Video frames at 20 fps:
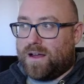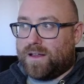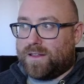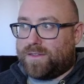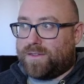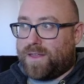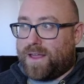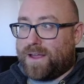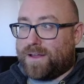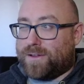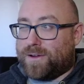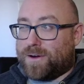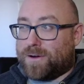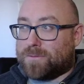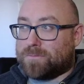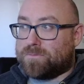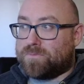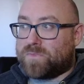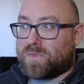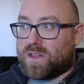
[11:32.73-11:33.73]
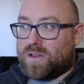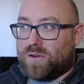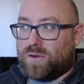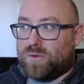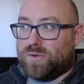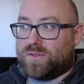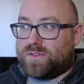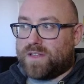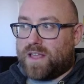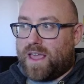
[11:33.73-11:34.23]
Thaler,
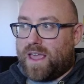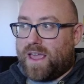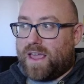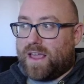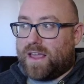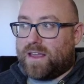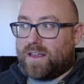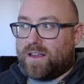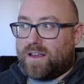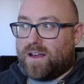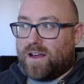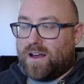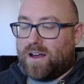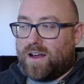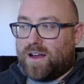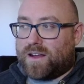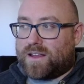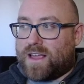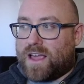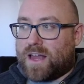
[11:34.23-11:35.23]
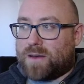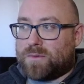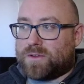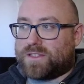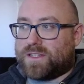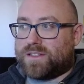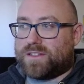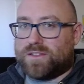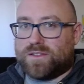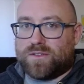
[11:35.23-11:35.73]
who's a economist
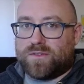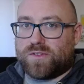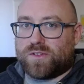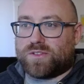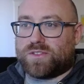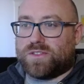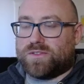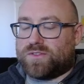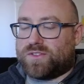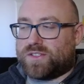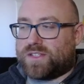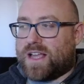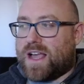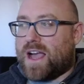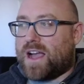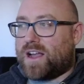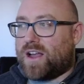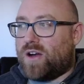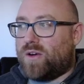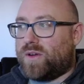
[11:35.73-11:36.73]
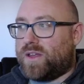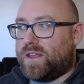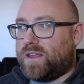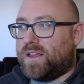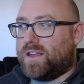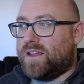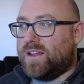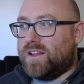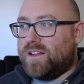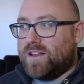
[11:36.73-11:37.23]
at the University of Chicago.
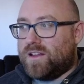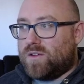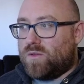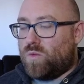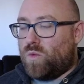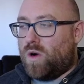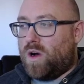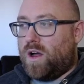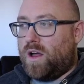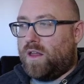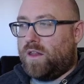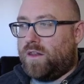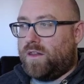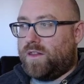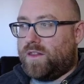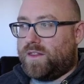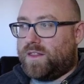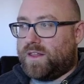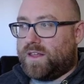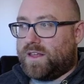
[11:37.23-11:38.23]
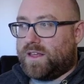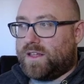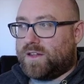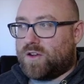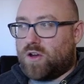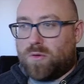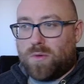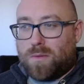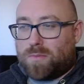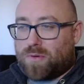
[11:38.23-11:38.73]
He won the
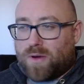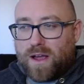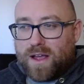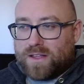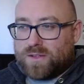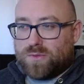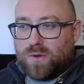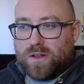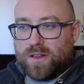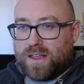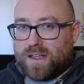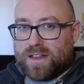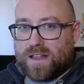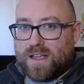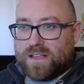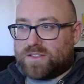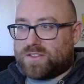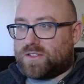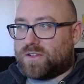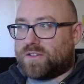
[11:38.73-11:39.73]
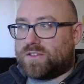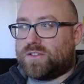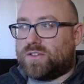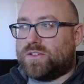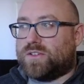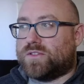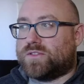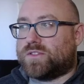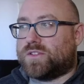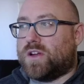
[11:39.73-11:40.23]
Nobel Prize last year or 2
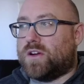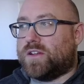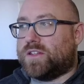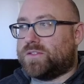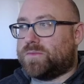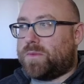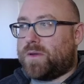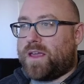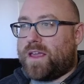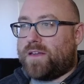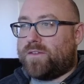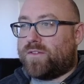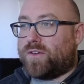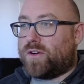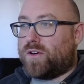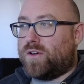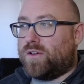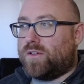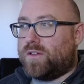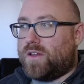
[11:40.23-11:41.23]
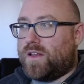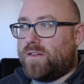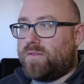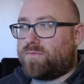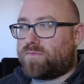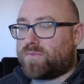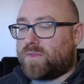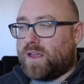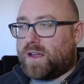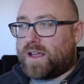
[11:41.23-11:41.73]
years ago. He's a behavioral
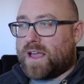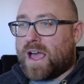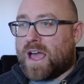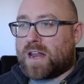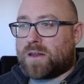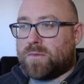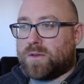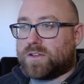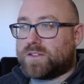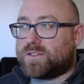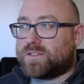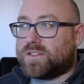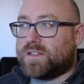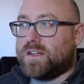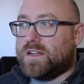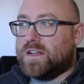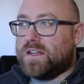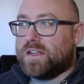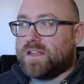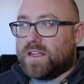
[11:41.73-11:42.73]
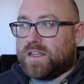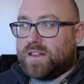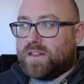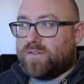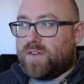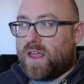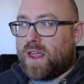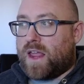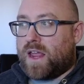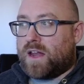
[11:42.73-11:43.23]
economist in the
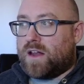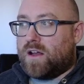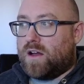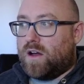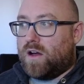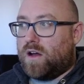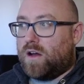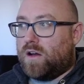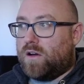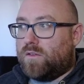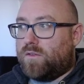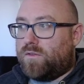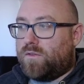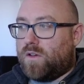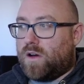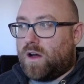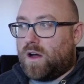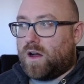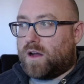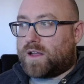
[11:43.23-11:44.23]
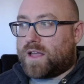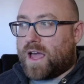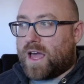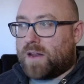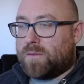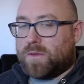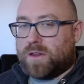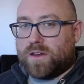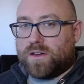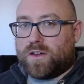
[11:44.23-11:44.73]
vein of
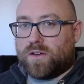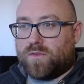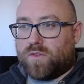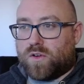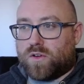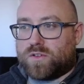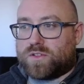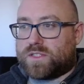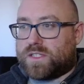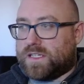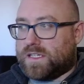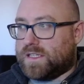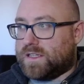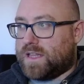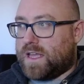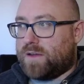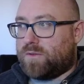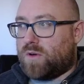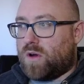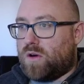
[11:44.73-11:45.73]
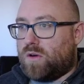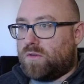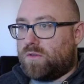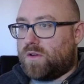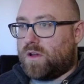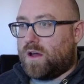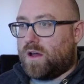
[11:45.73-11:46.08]
Kahneman and Tversky. They wrote